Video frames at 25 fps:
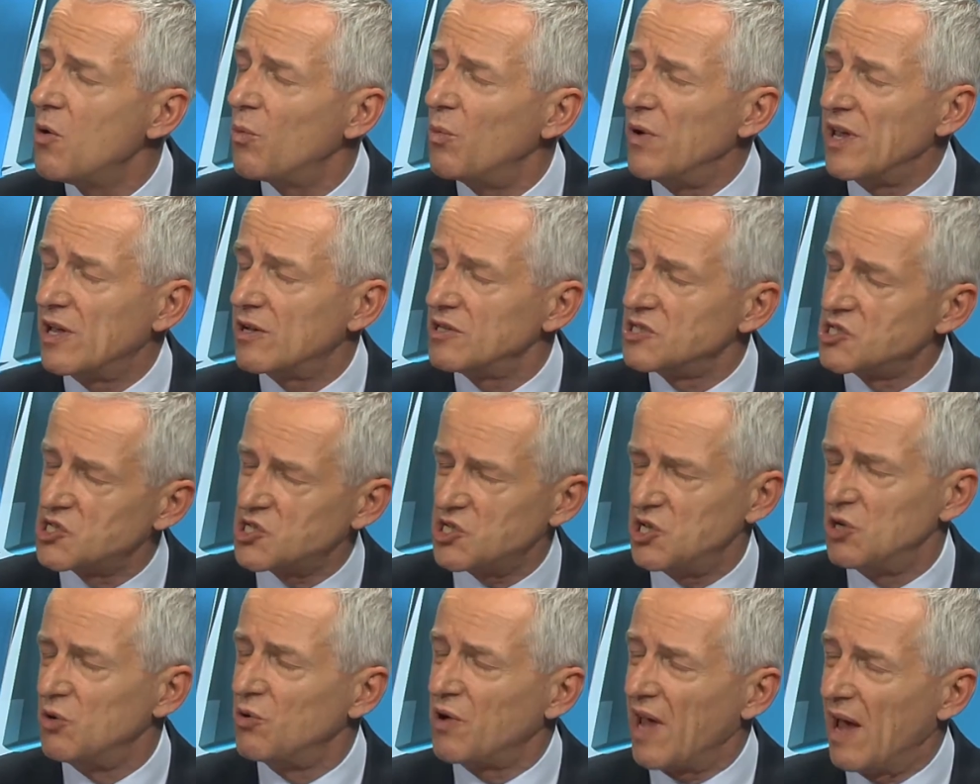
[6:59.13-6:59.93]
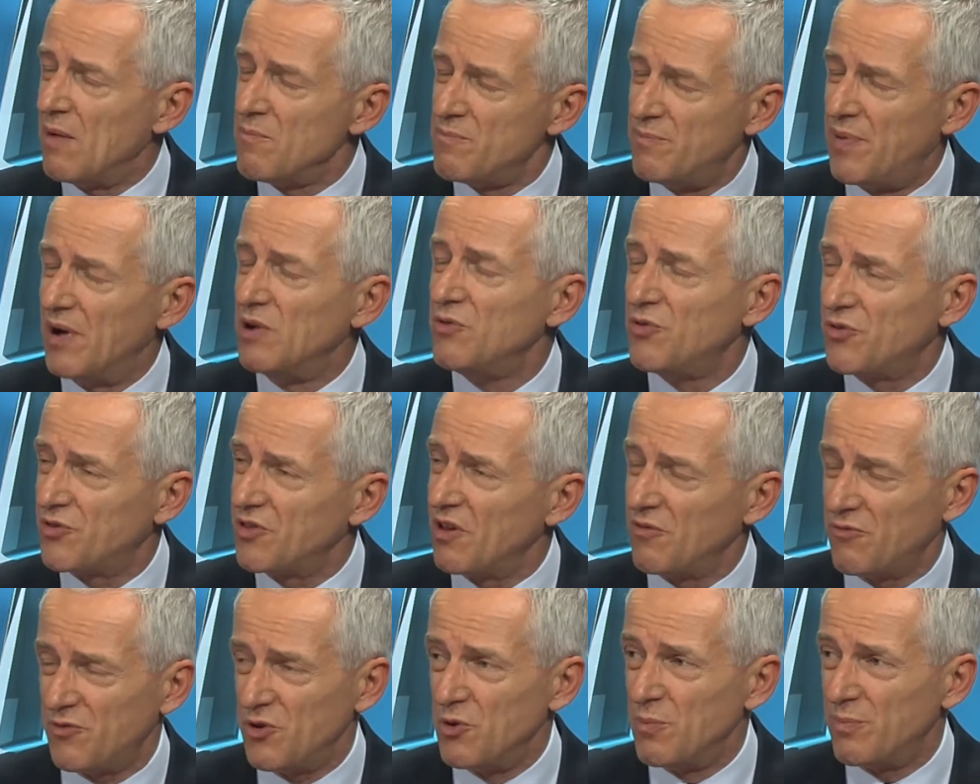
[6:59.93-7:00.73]
we could still get
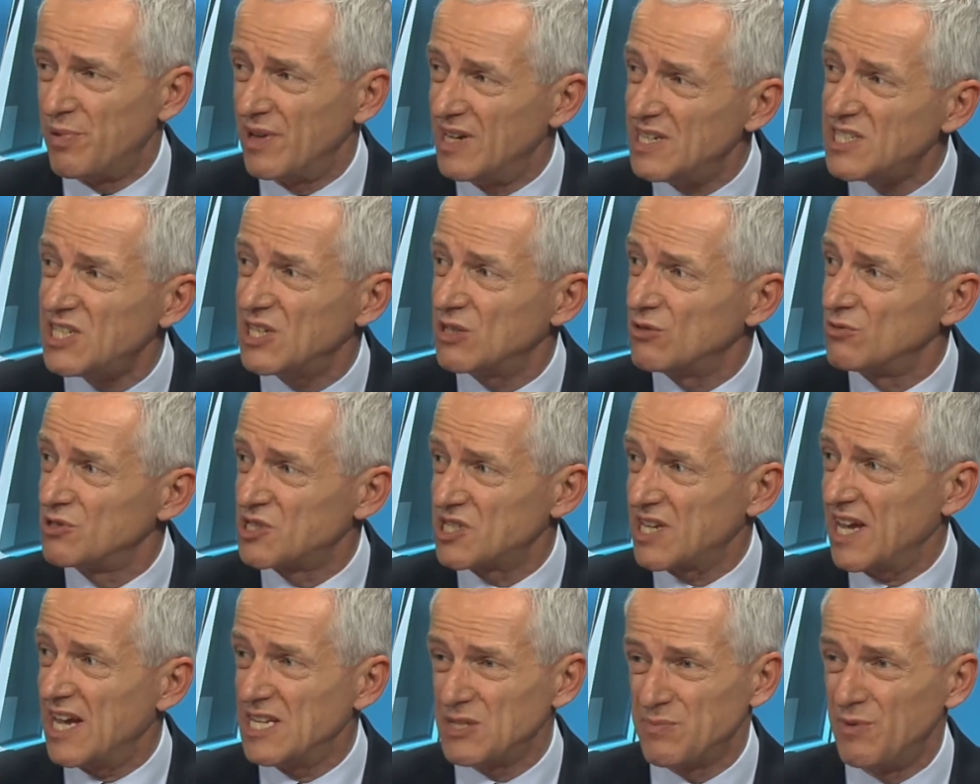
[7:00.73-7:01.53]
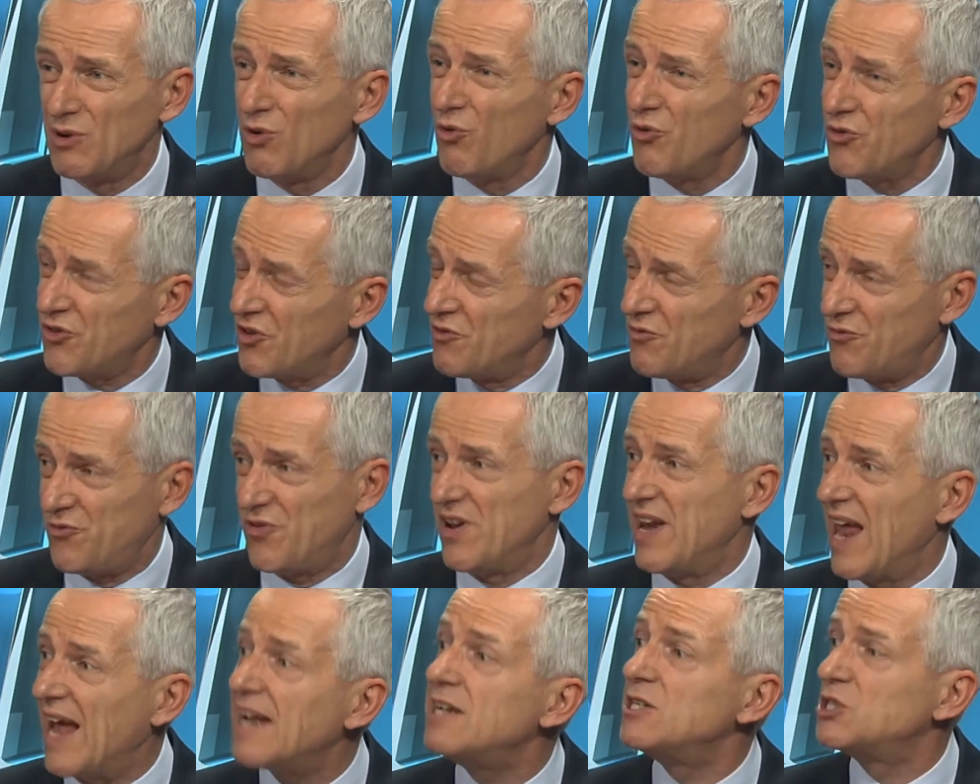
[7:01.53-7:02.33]
both a few political scares, but also
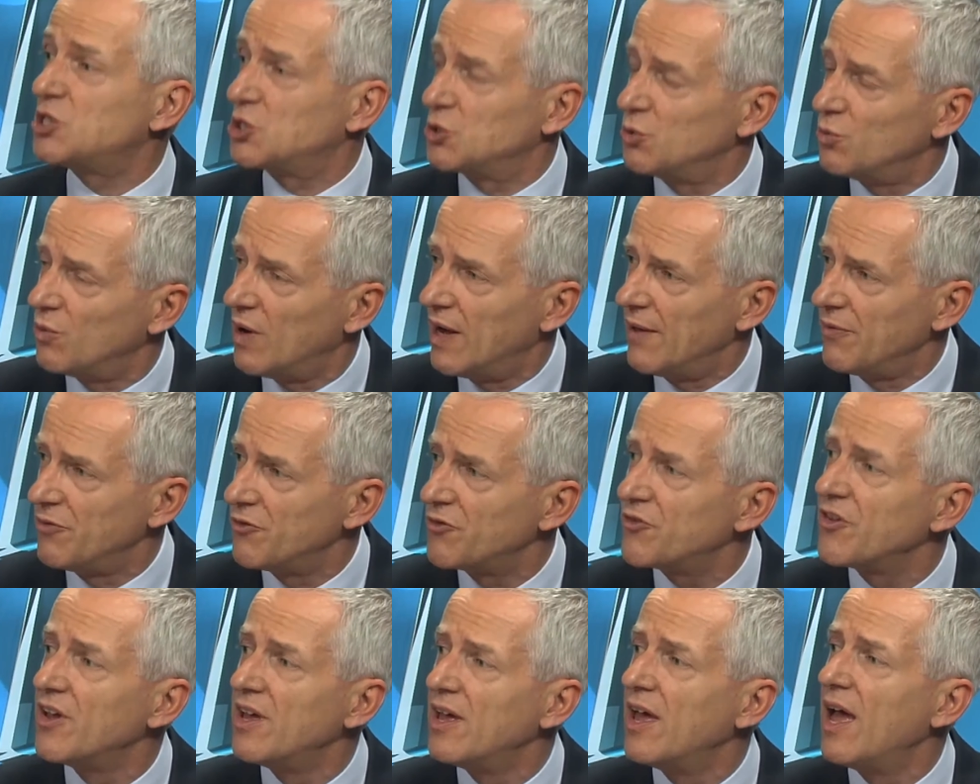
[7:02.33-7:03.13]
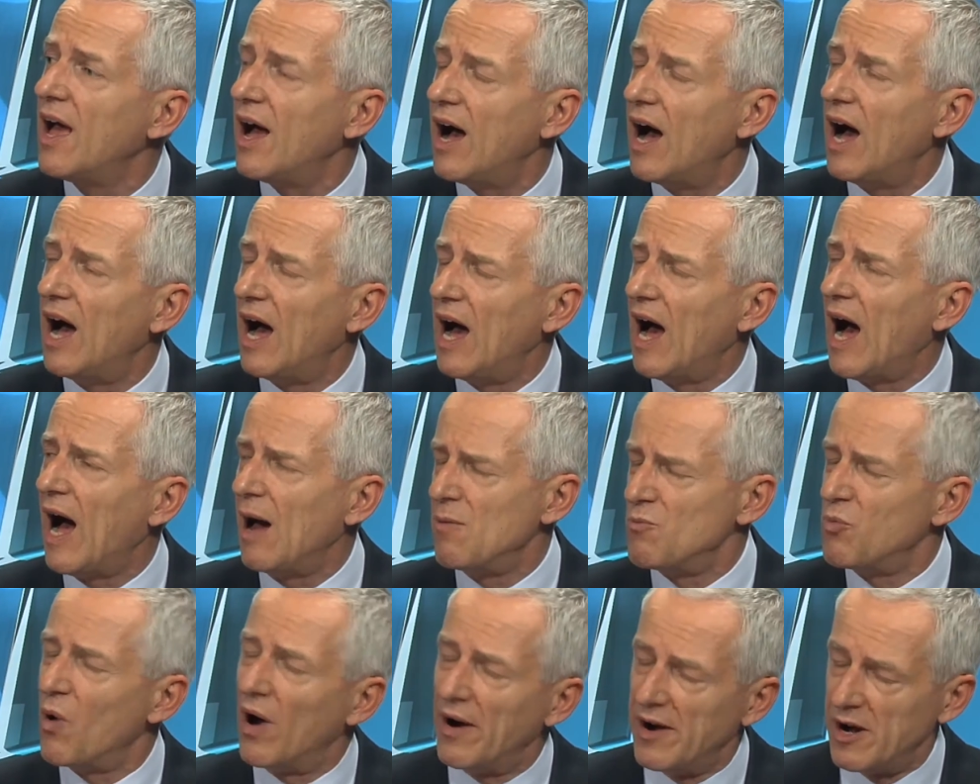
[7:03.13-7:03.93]
financial ones.
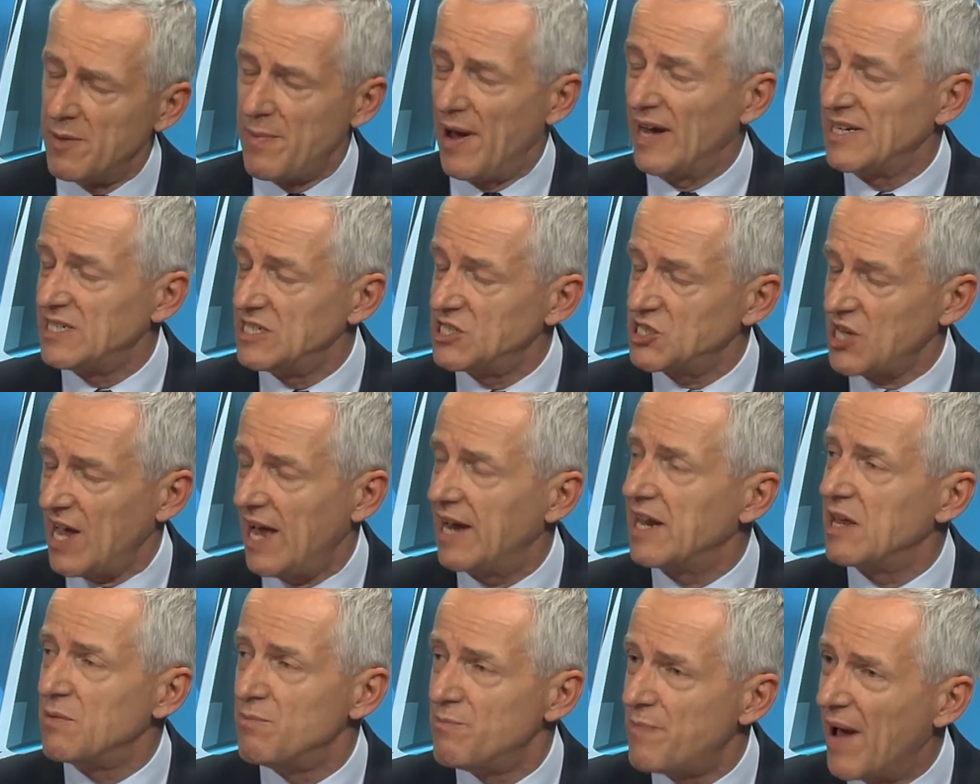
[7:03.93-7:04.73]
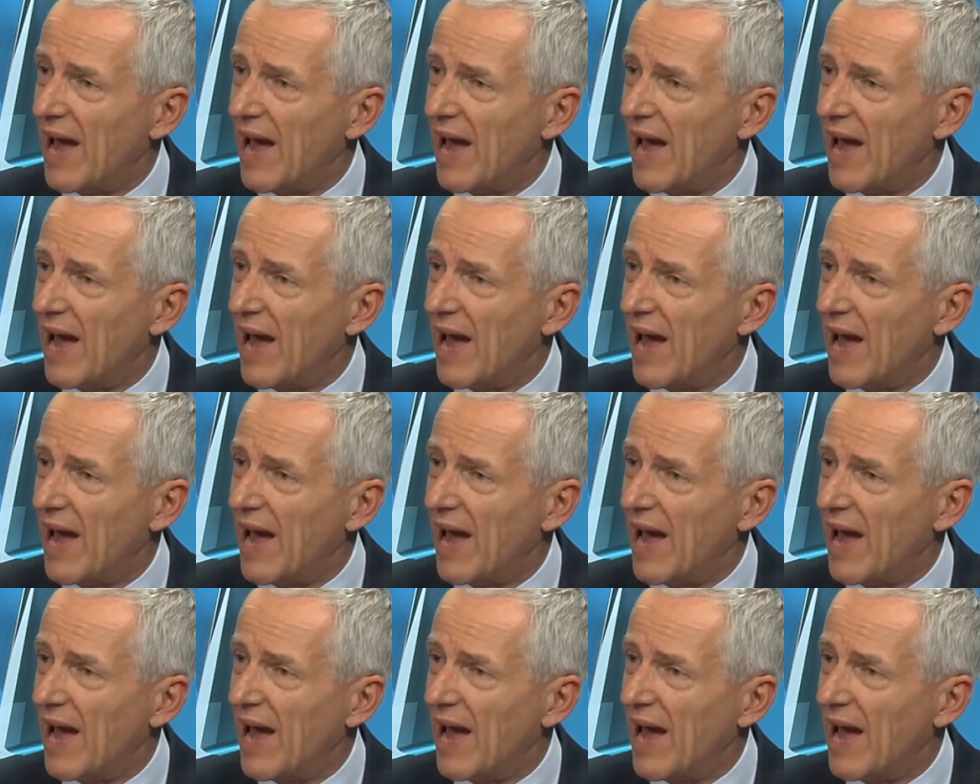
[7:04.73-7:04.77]
I'm worried about Italian